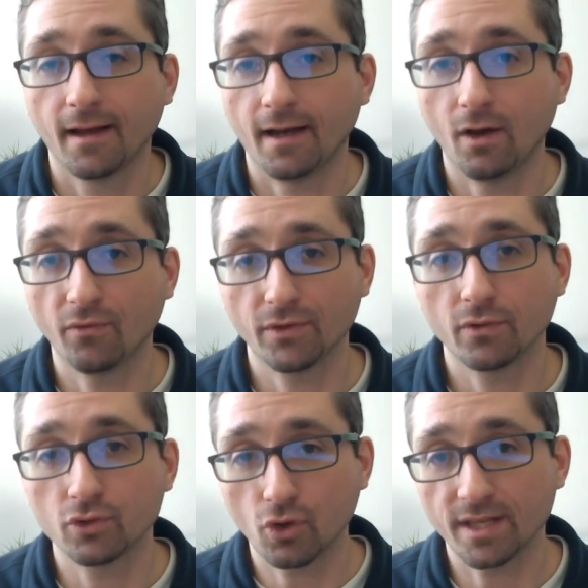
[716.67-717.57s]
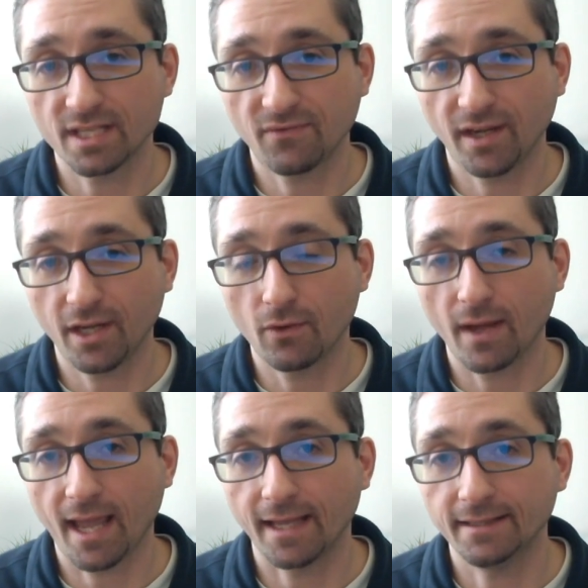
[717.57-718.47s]
Hopefully you enjoyed this video,
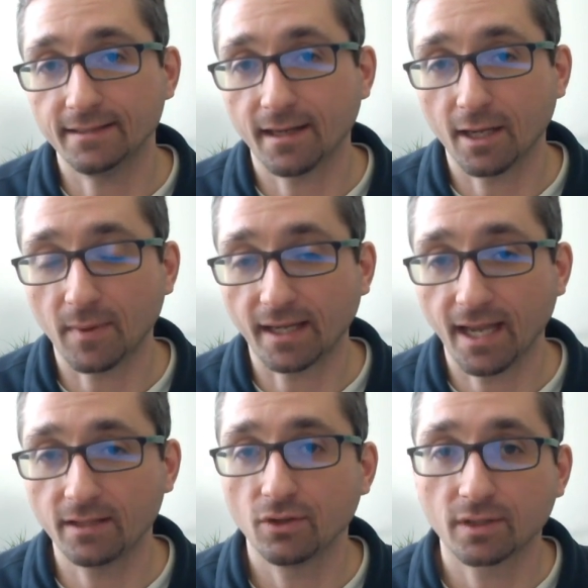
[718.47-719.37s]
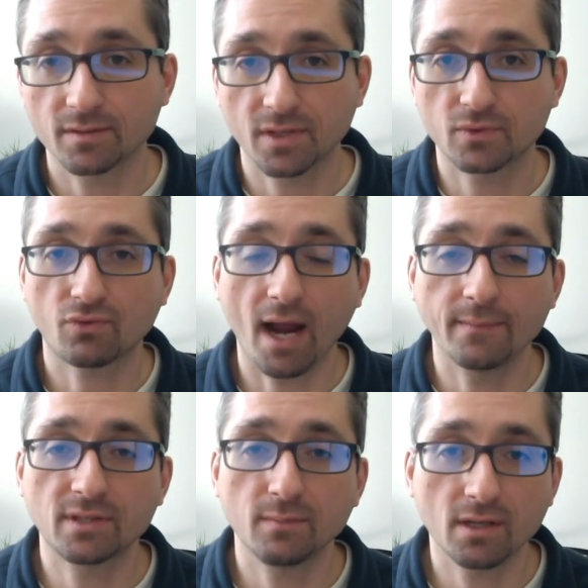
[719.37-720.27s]
and again, you can
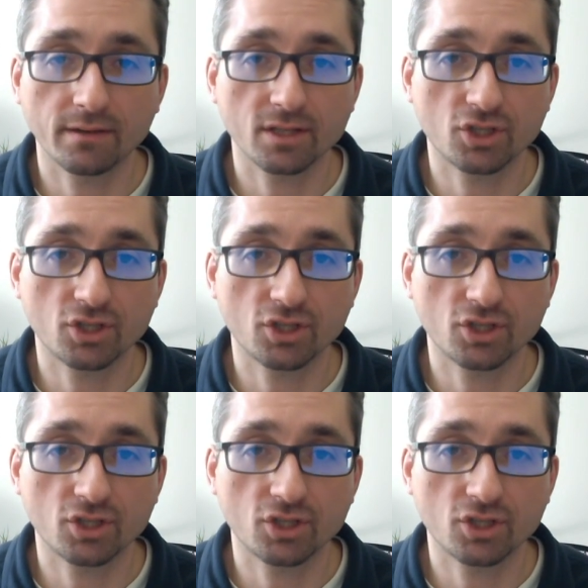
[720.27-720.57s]
subscribe to me on this